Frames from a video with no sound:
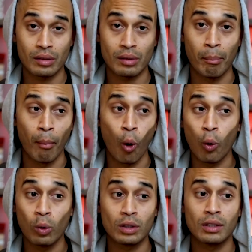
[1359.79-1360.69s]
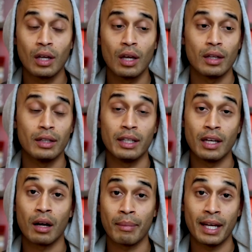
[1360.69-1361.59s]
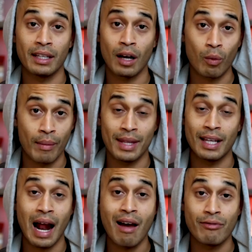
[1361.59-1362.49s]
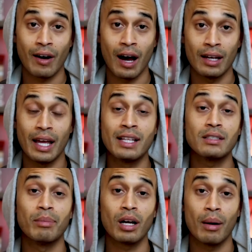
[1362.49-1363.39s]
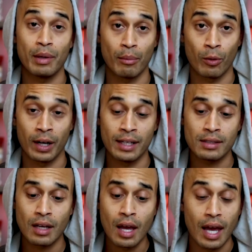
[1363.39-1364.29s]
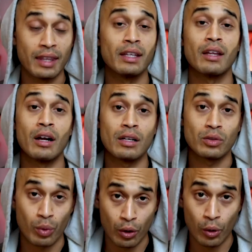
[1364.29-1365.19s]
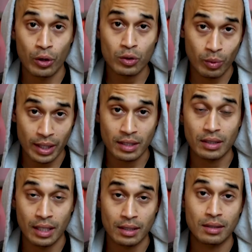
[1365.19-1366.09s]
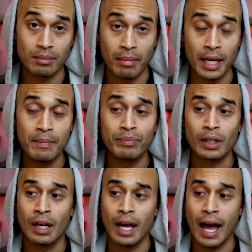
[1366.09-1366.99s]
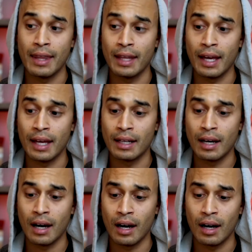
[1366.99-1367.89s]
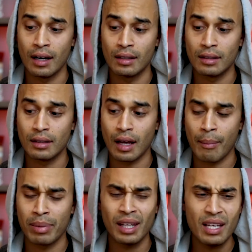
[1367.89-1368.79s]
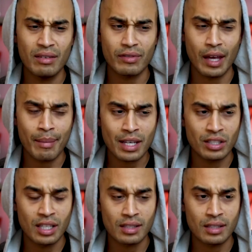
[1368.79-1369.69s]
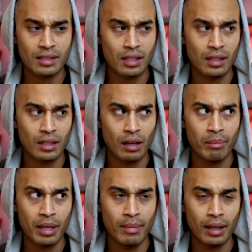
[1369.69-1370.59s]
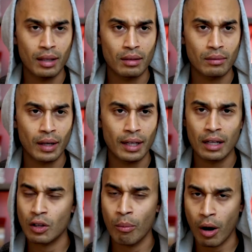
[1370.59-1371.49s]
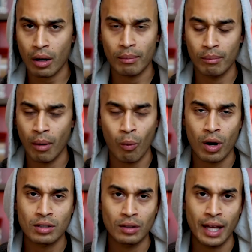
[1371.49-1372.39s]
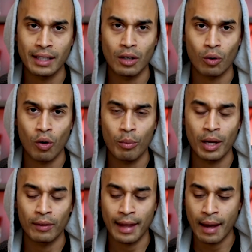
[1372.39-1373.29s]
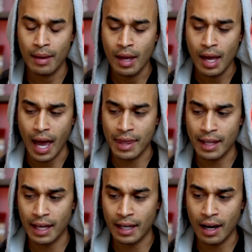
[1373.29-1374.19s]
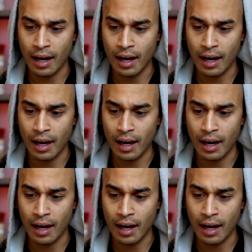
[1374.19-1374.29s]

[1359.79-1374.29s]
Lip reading: mold the young men and young women that I find into becoming Marines. And then there's recruiters, which is me. And then I believe MSG is considered a B billet right now. Don't mark my words on that. Don't quote me on that. And then